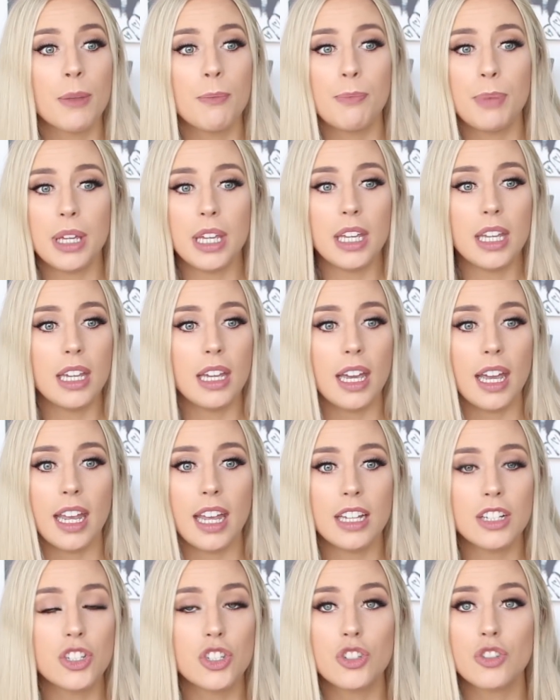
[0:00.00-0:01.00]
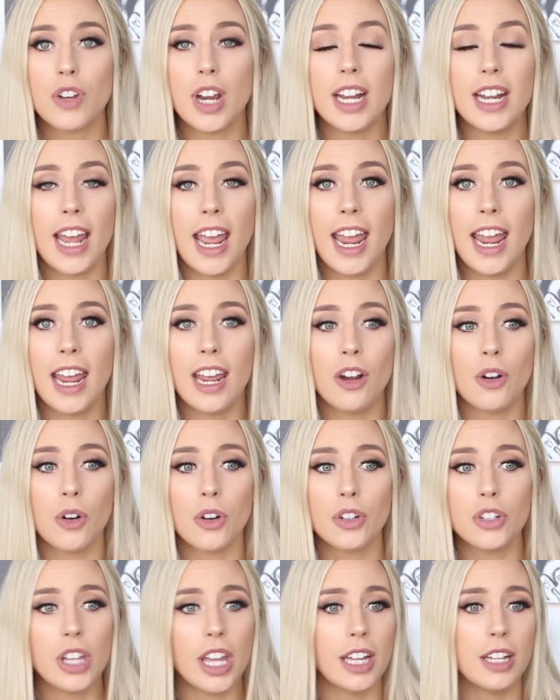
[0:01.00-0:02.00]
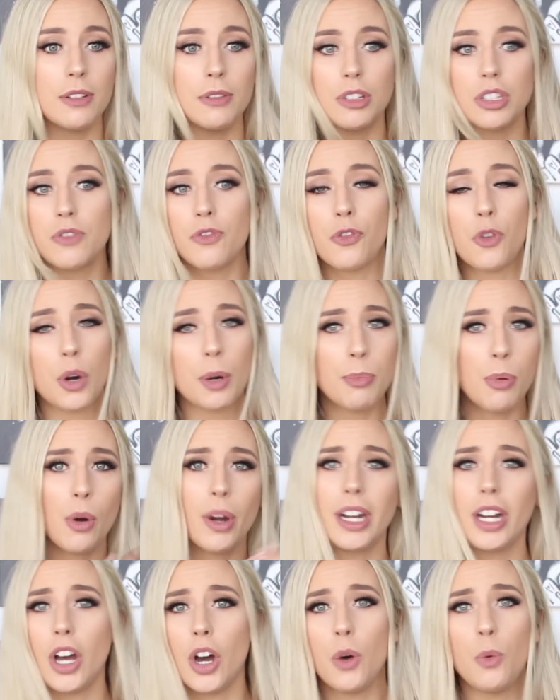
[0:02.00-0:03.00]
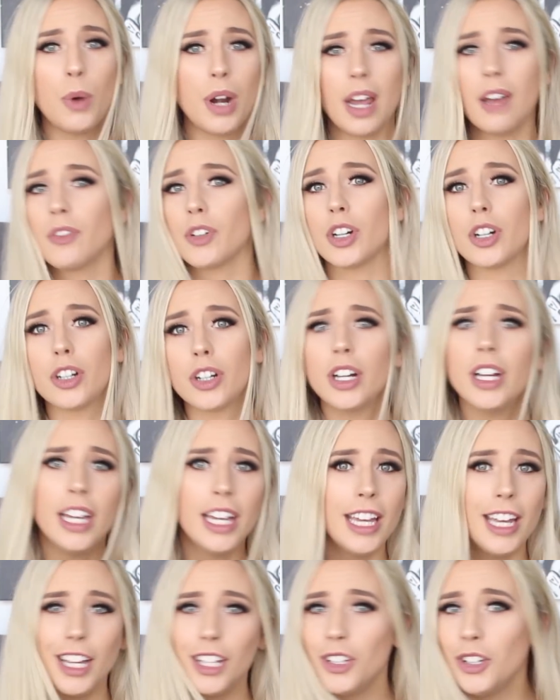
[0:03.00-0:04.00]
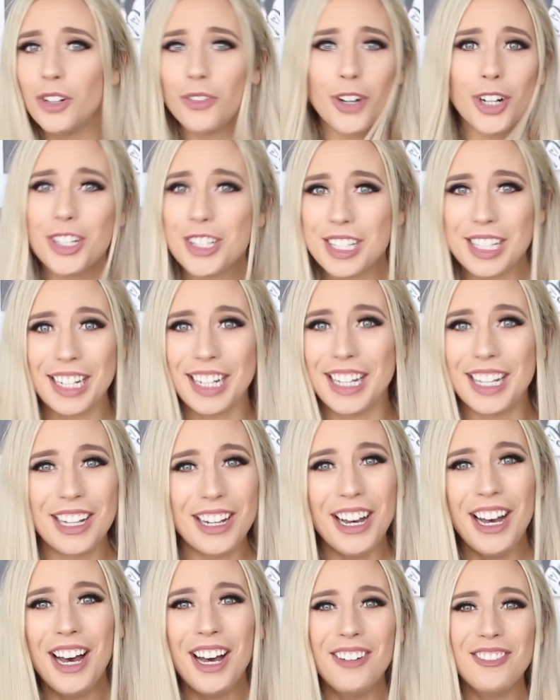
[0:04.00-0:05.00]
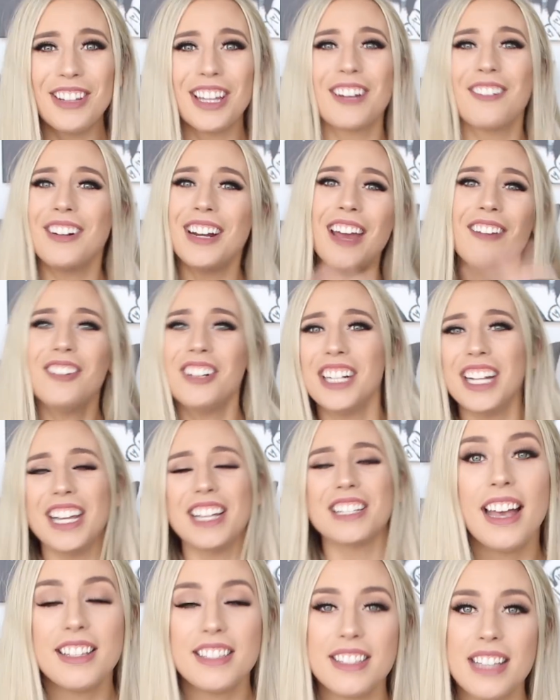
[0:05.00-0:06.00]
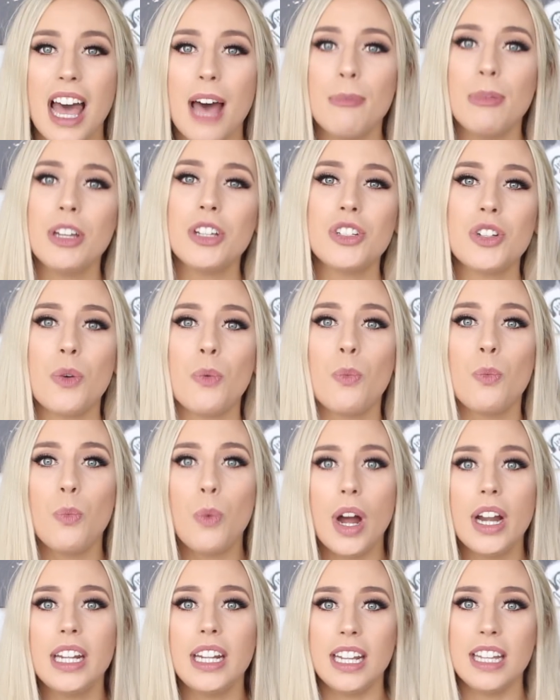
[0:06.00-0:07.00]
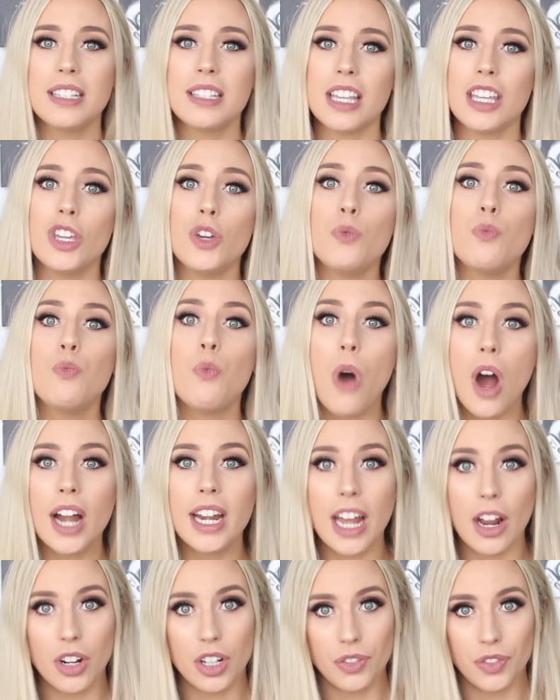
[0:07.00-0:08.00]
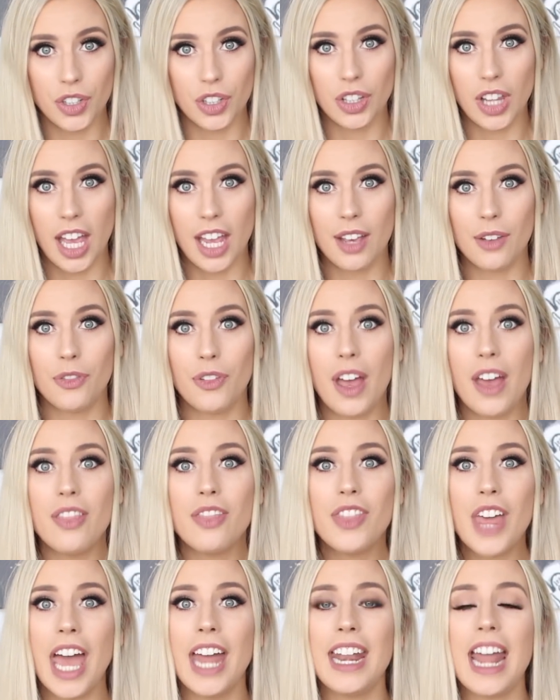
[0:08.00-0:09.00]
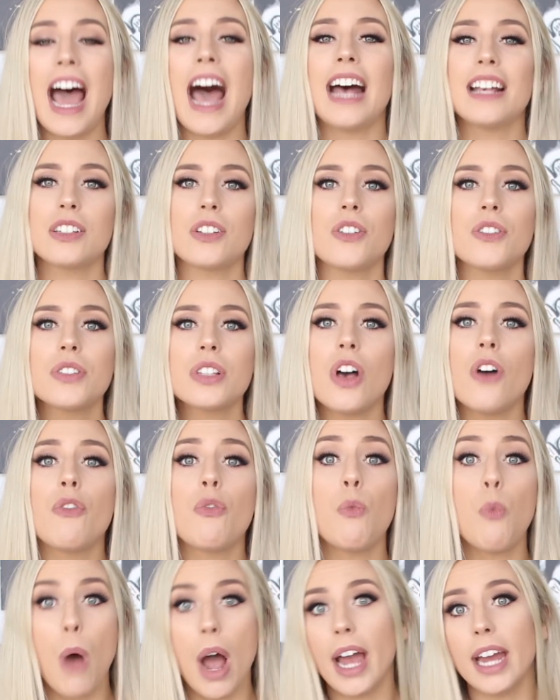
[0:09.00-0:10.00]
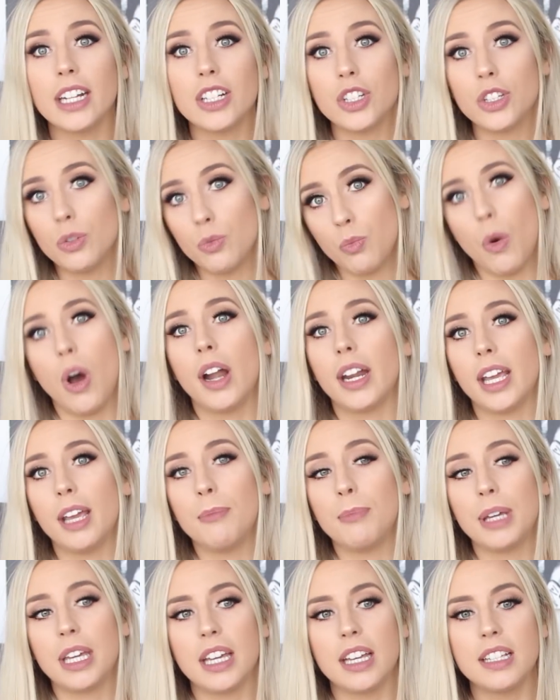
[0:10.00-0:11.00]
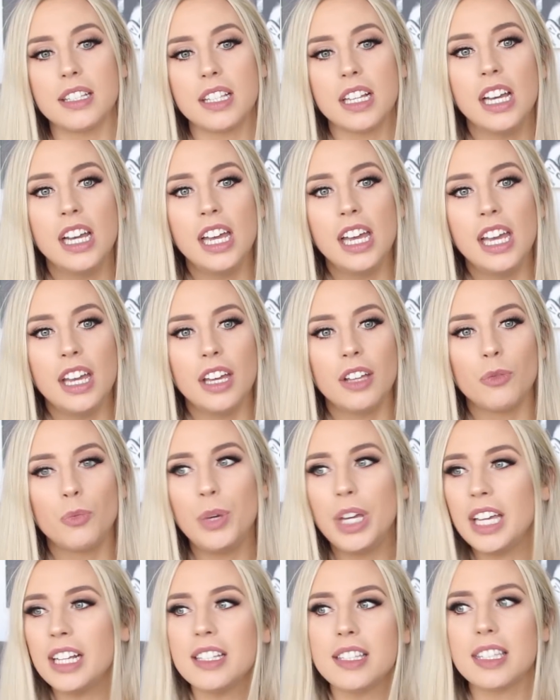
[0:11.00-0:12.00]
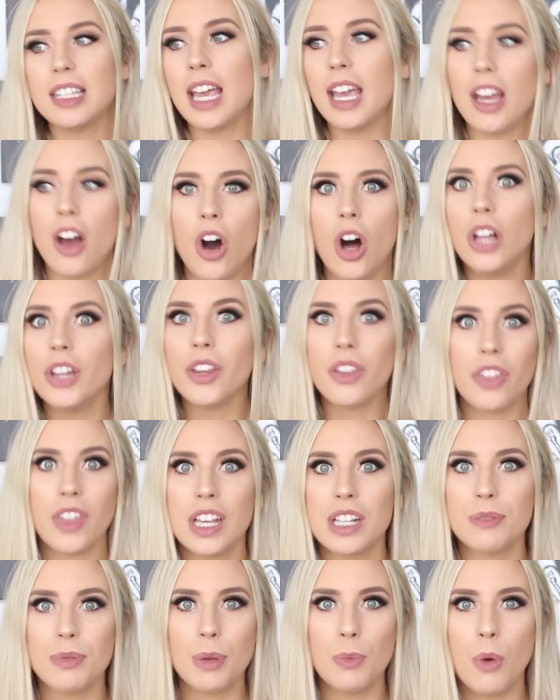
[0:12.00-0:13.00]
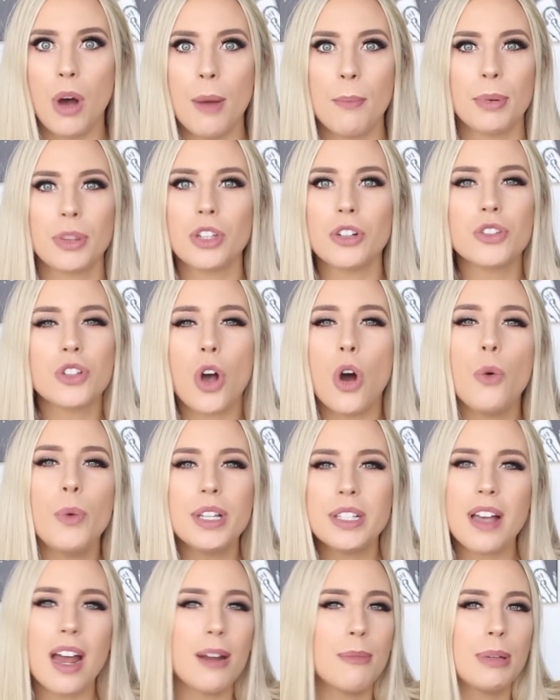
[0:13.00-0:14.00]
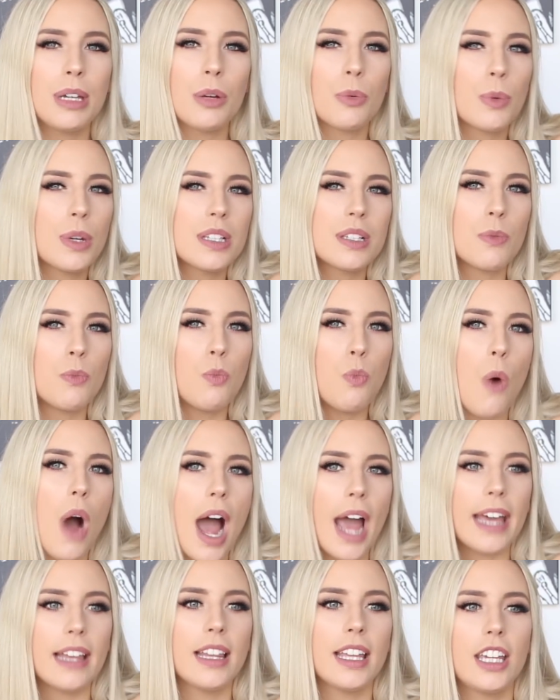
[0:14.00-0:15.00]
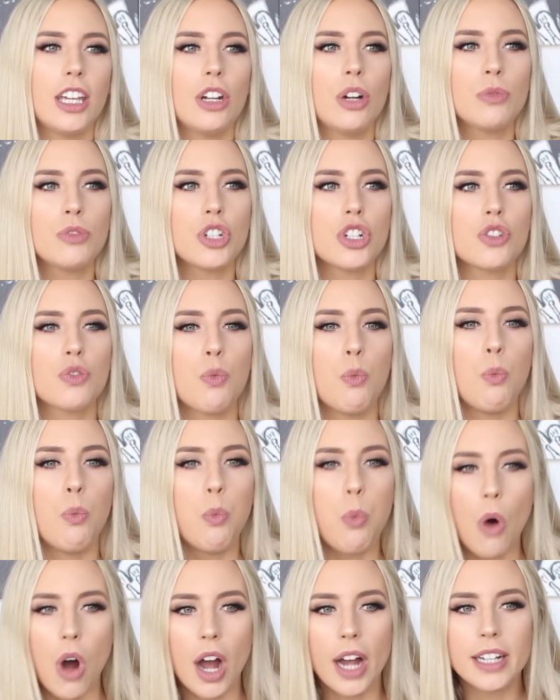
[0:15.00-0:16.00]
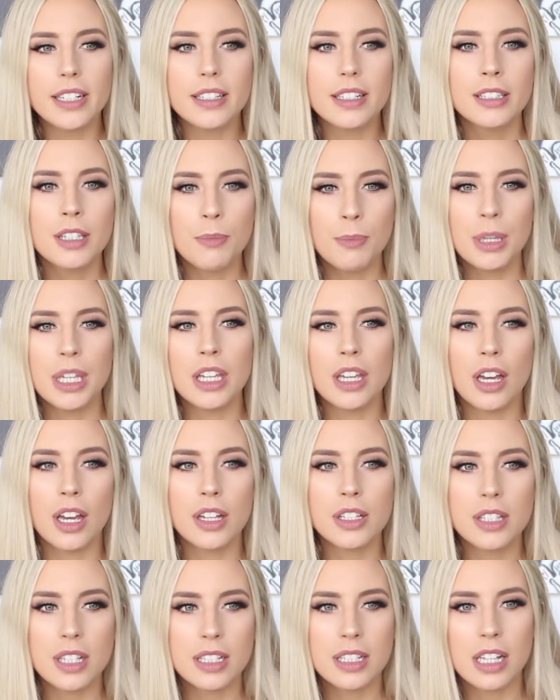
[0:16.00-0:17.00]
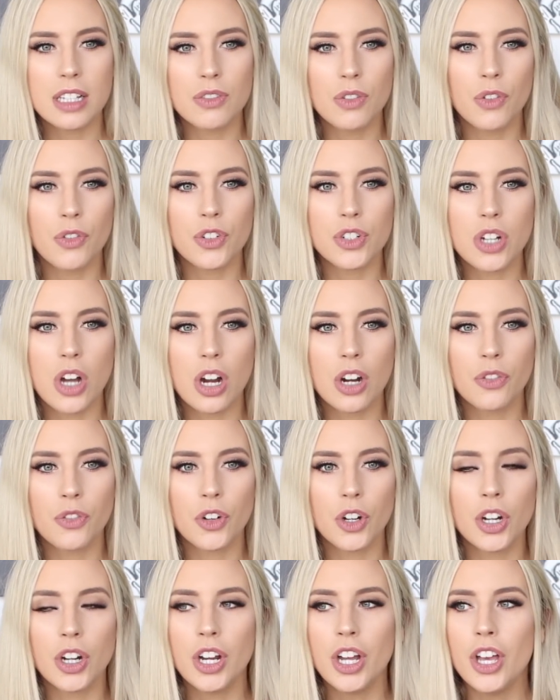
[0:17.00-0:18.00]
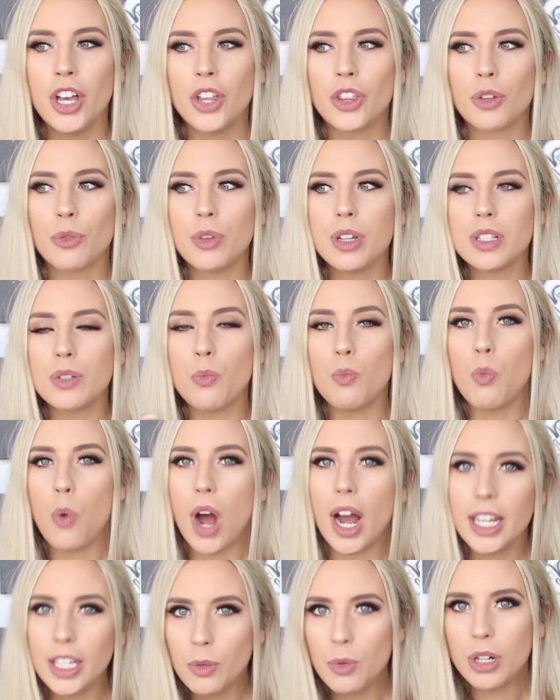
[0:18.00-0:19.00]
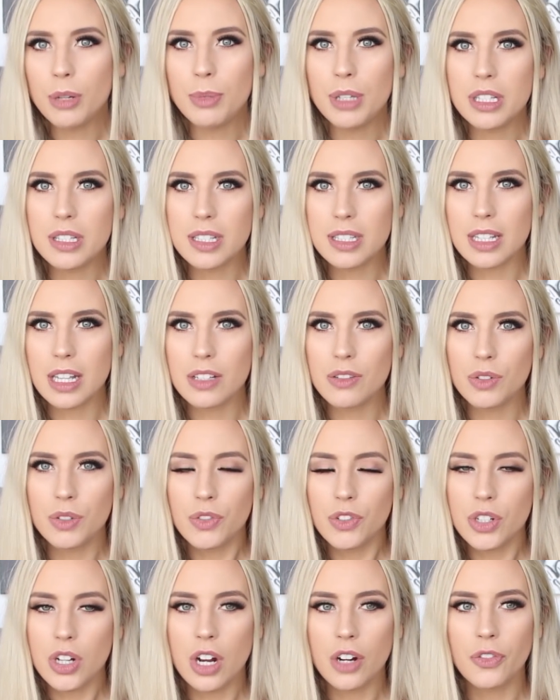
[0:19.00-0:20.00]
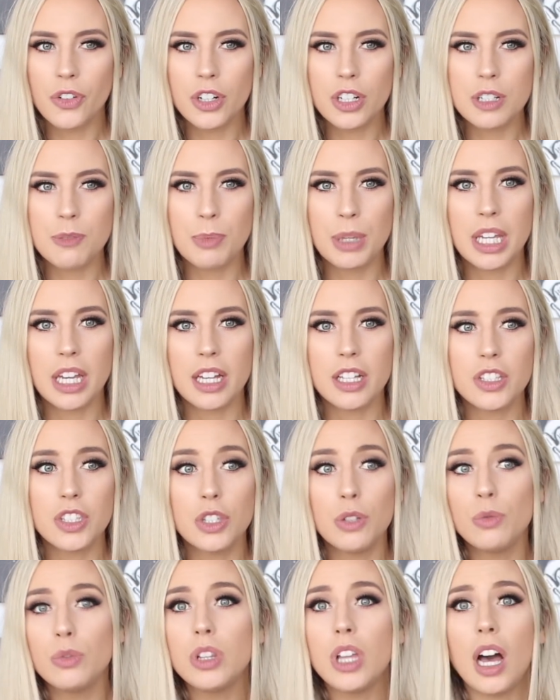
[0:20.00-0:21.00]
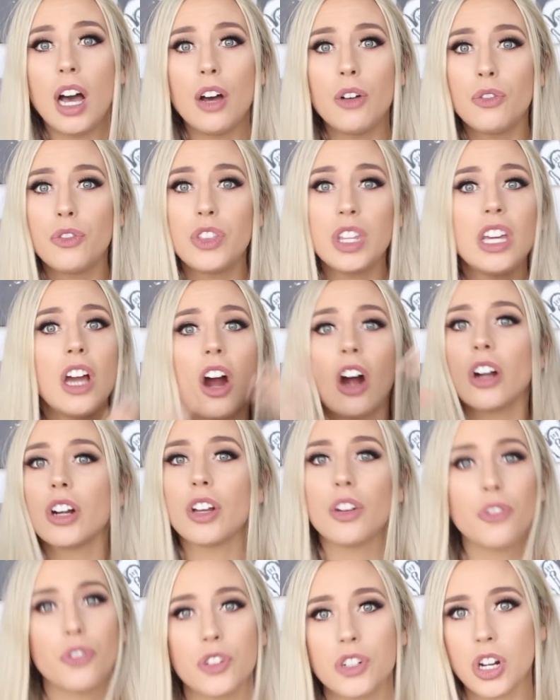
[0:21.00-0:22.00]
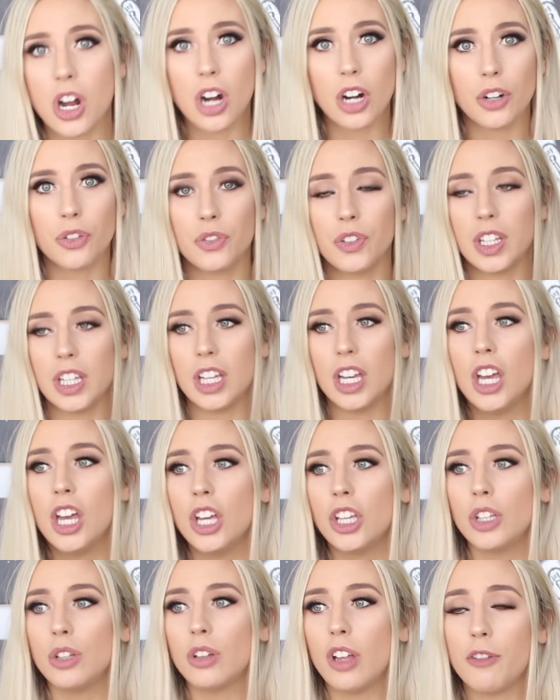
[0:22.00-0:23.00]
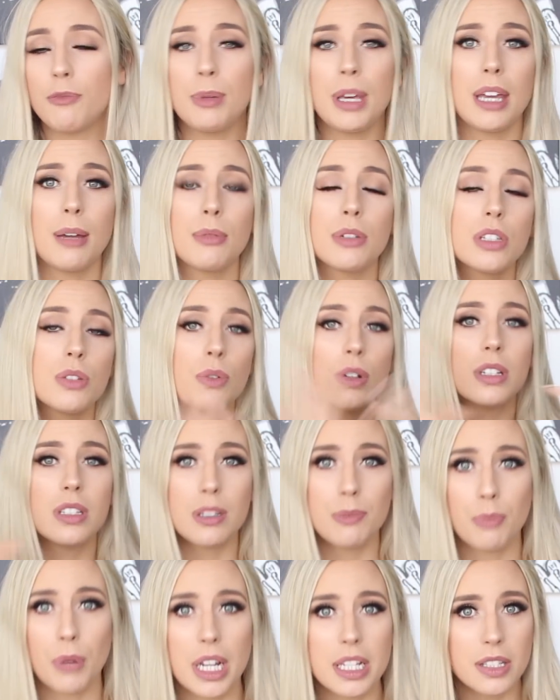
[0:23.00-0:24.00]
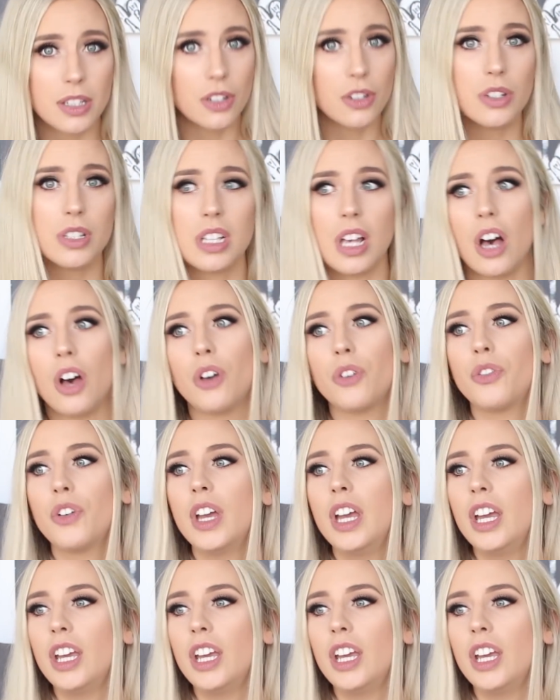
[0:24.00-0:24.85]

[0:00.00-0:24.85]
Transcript: be a straight A or like 4.0 whatever in university, like whatever it is. Establish what it is that you want out of your life and then ask yourself, why do you want it? Because we can say all the things we want, but there's always got to be a reason why. Like you don't just want to be a successful photographer. The reason why you want to be a successful photographer is because you love the art of photography. You love being able to express yourself.